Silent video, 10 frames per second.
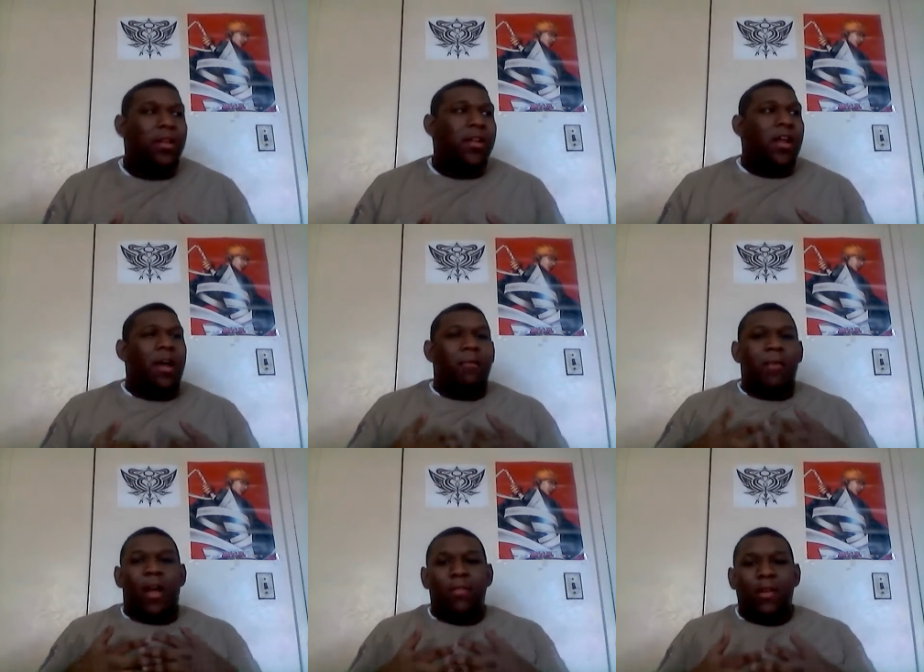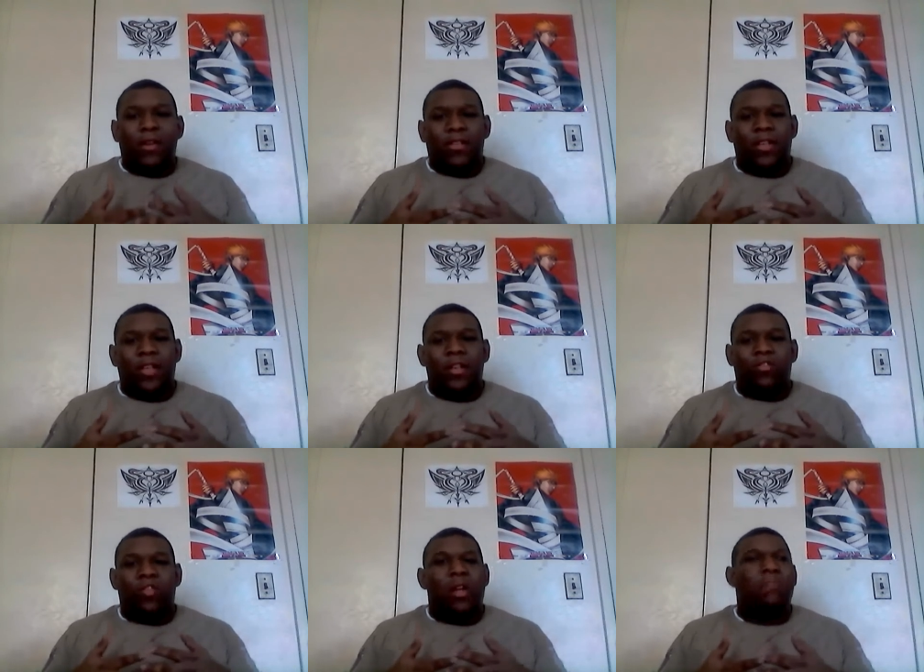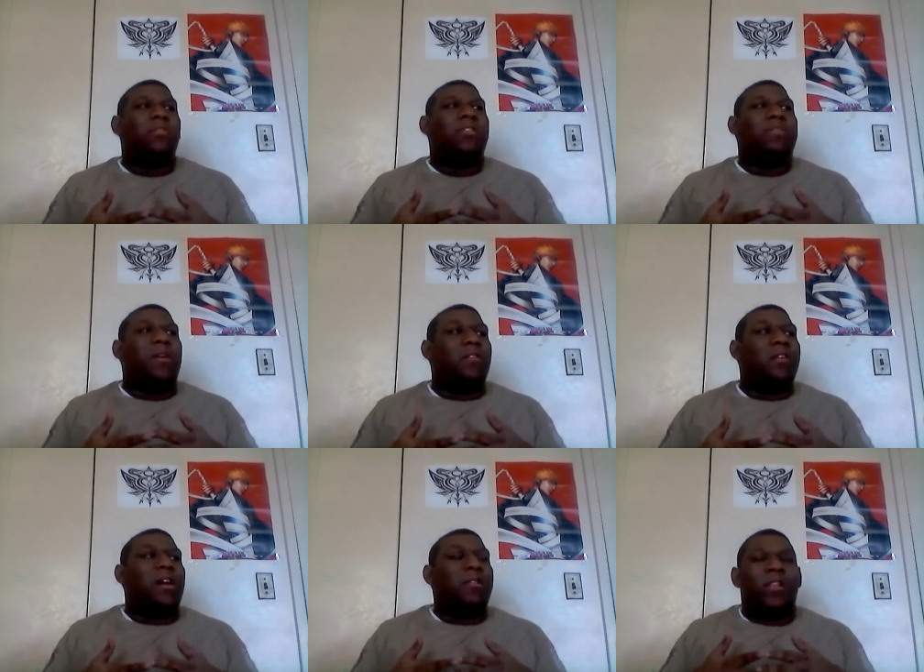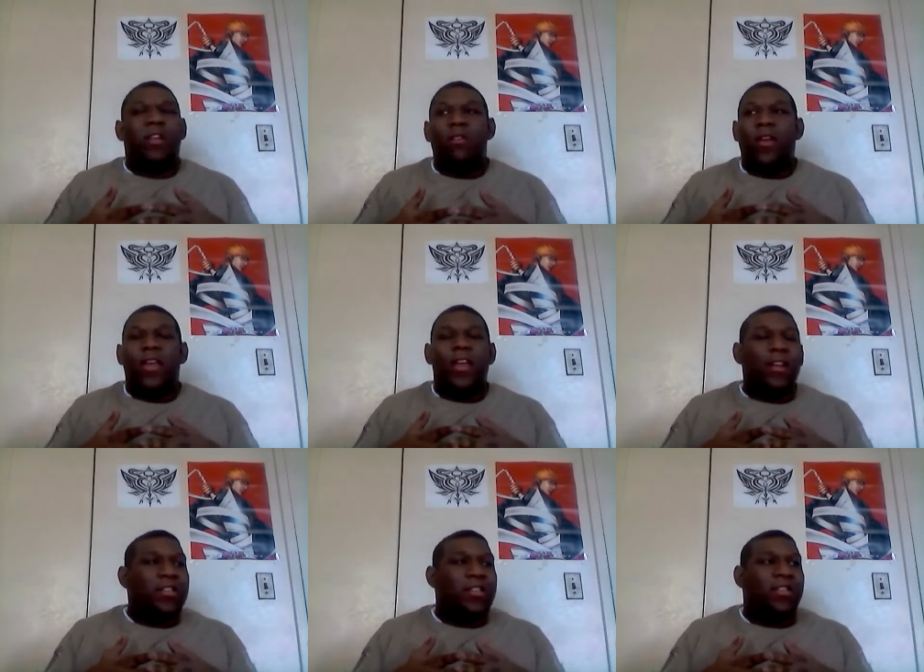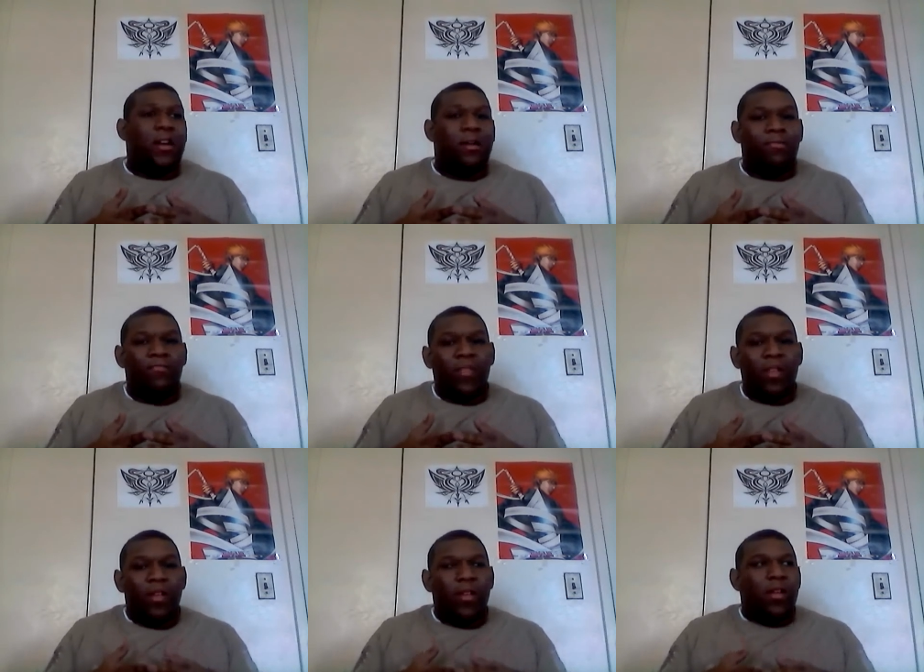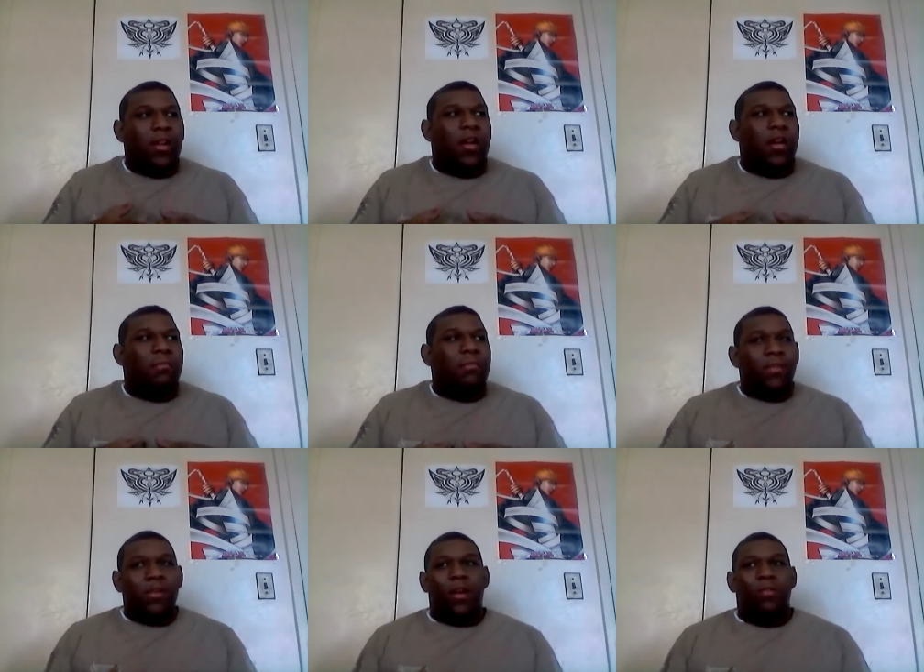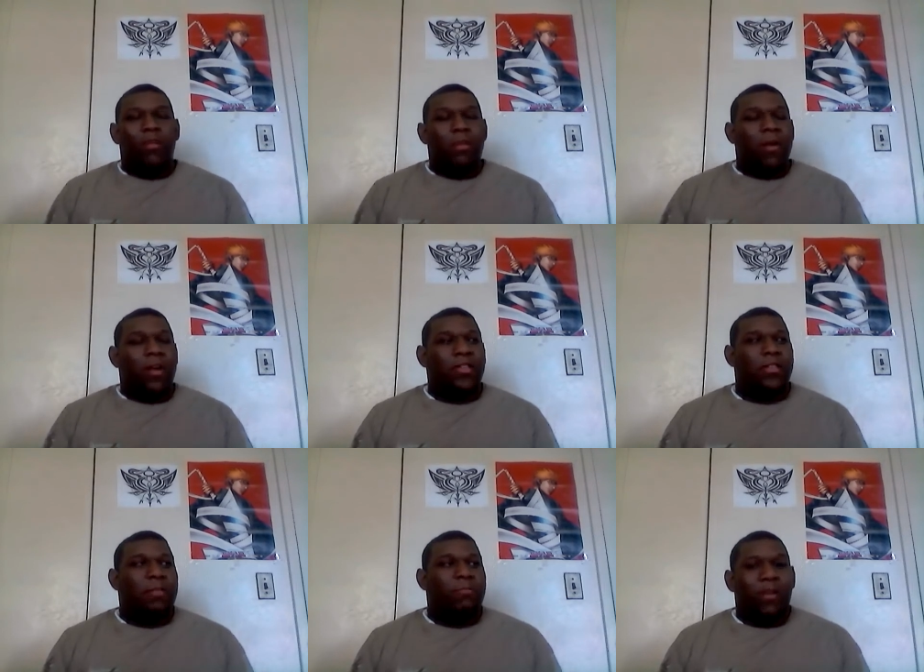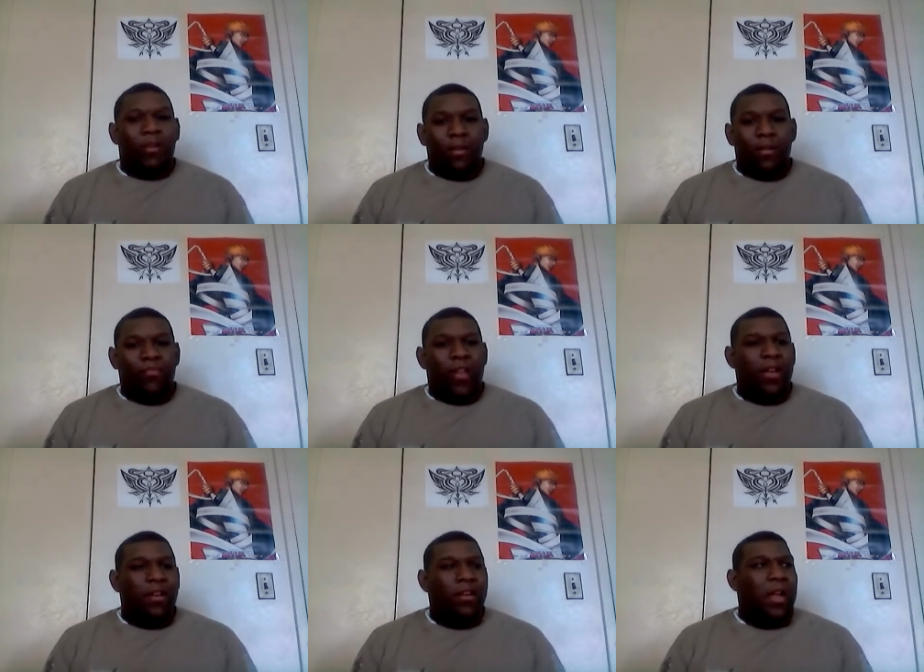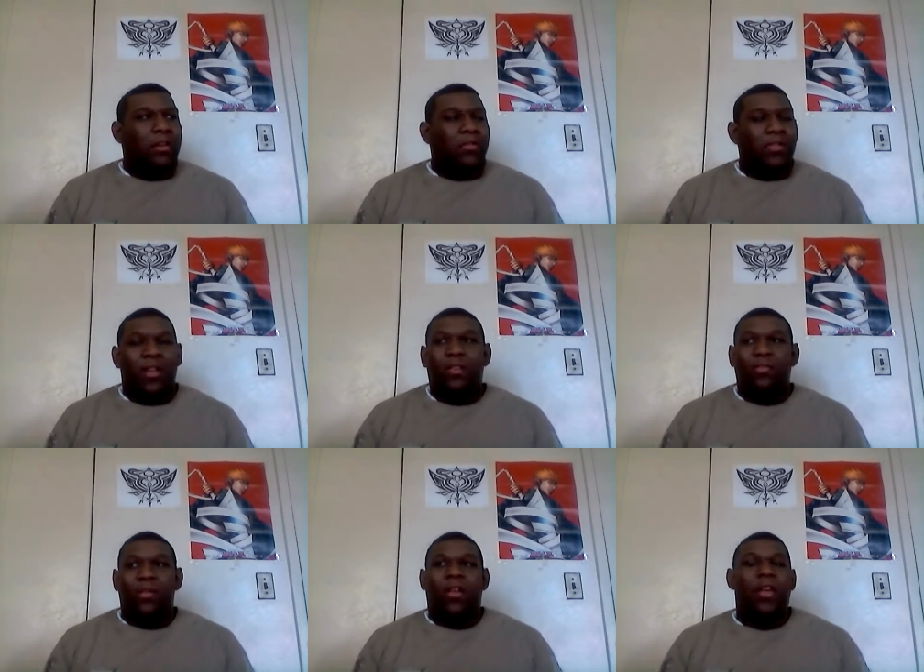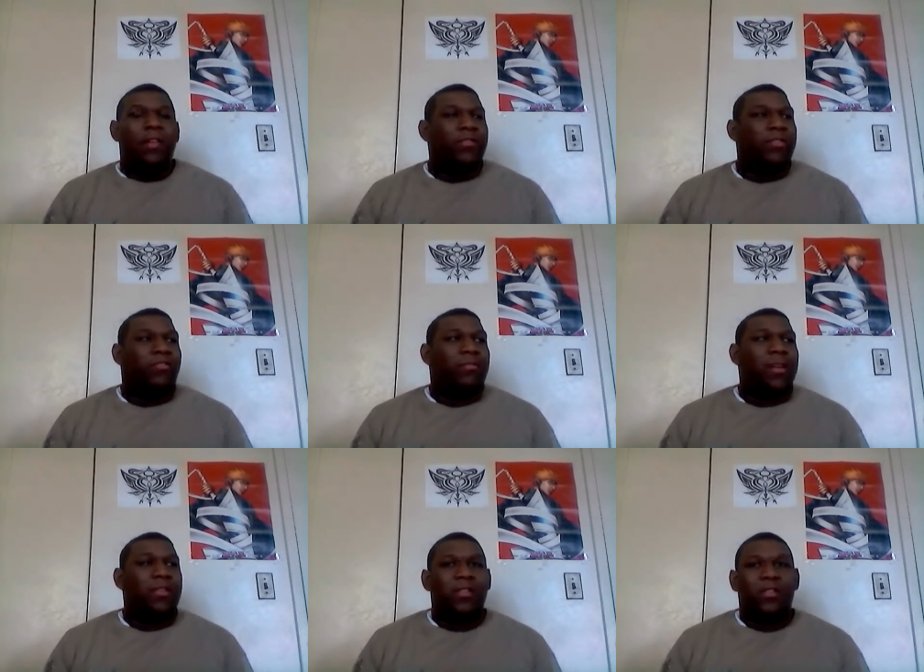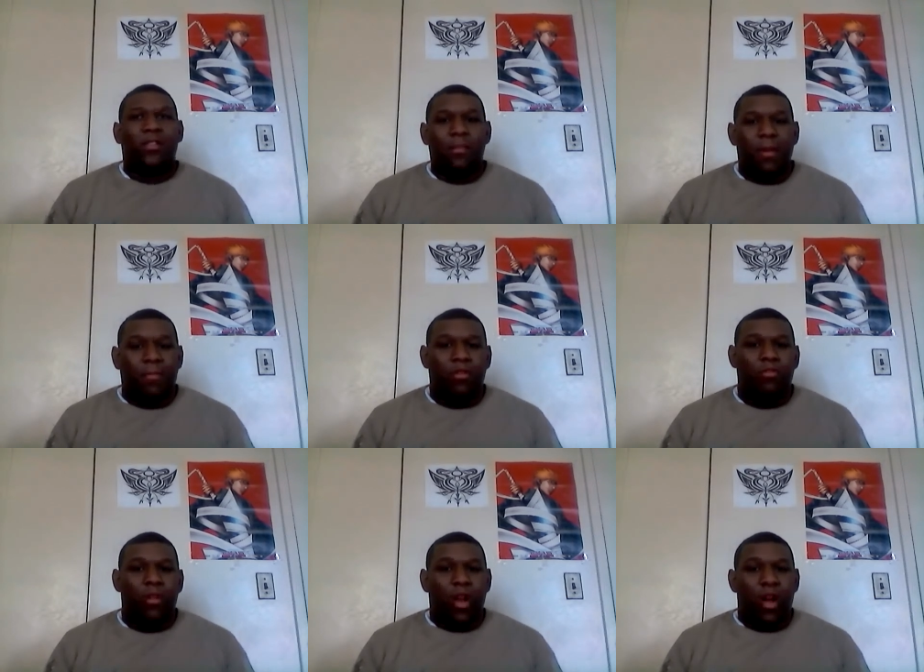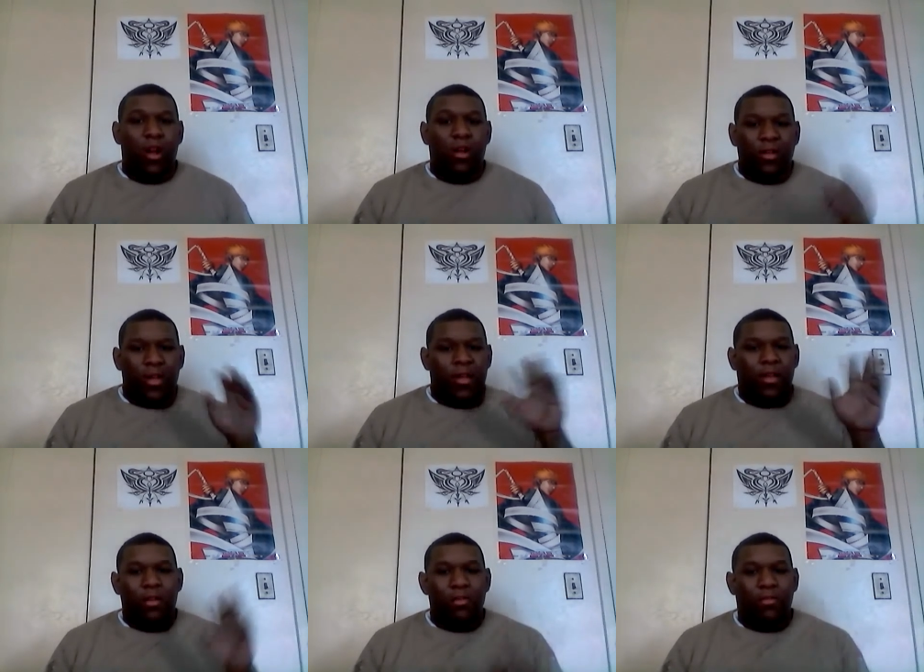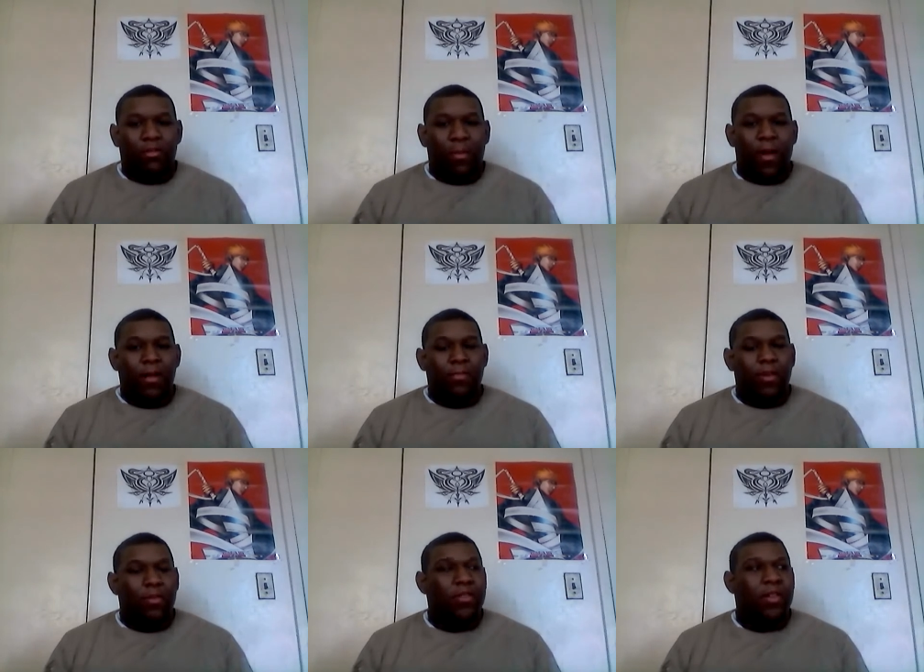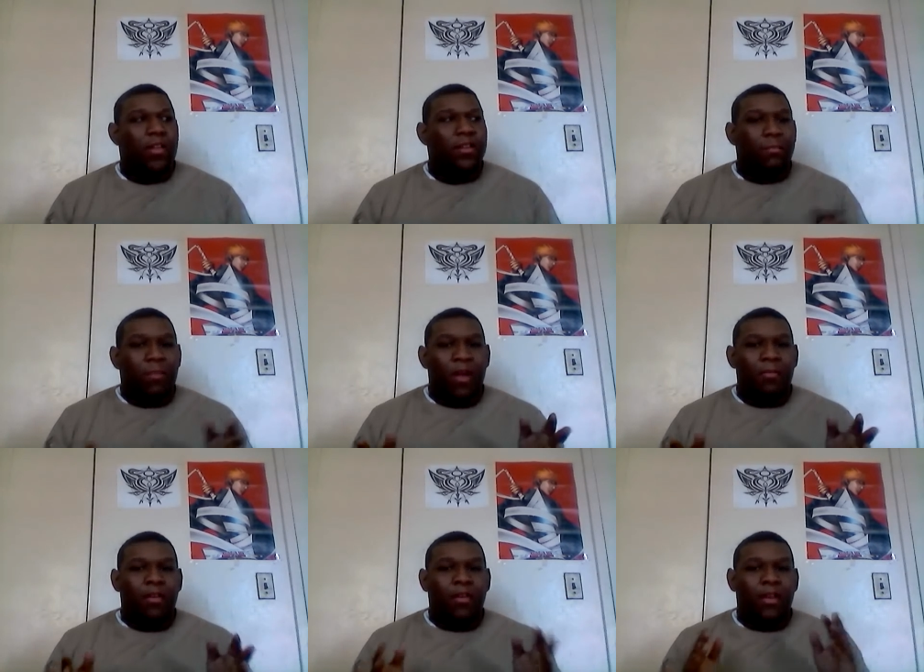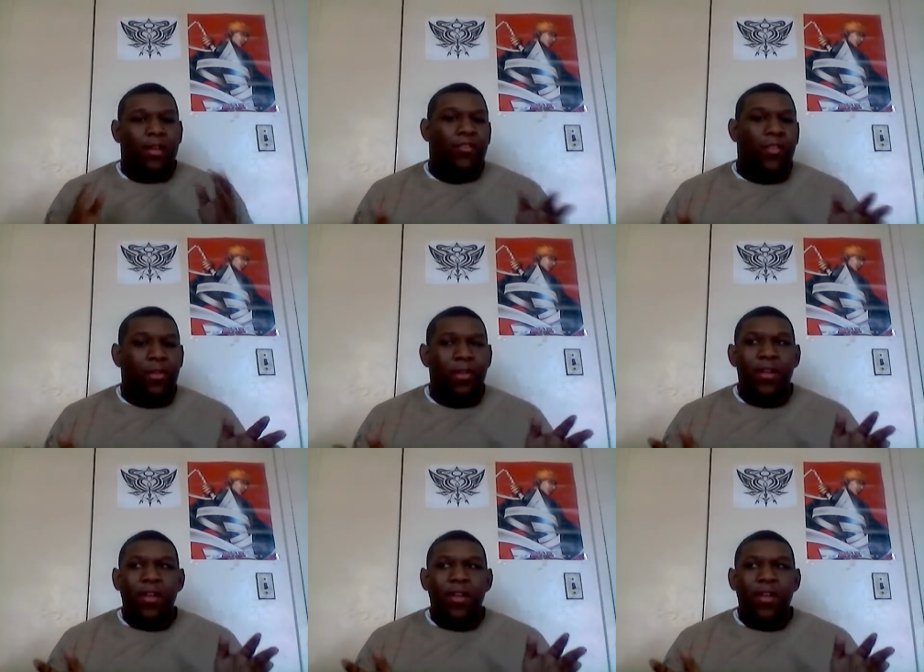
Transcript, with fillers: I mean, I went to see Dragon Ball Z Battle Gods here in English dub. Uh, um, with my stepbrother, and and those tickets were a gift from my sister and my brother-in-law. Thank you for buying me those tickets and buying me the tickets for